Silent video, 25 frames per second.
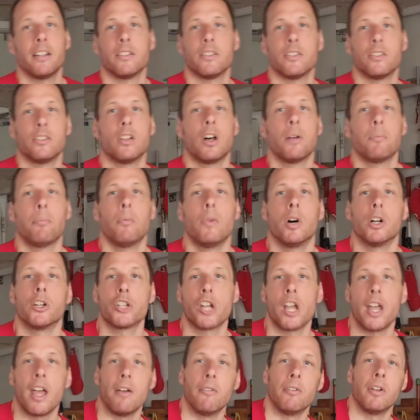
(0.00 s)
It's not much
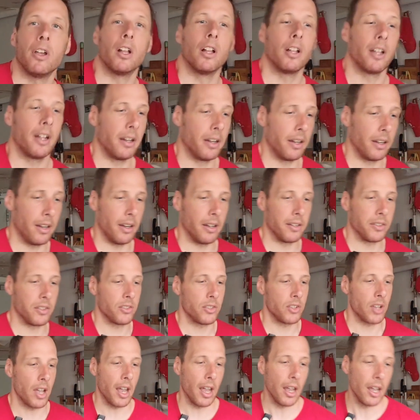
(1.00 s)
heavier than, let's
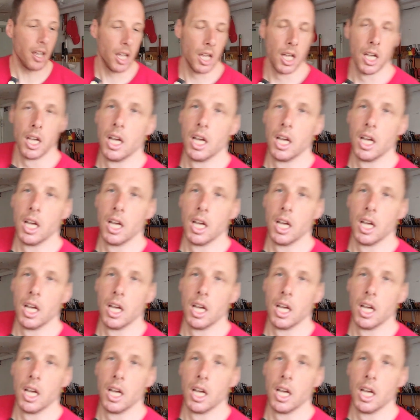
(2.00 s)
say,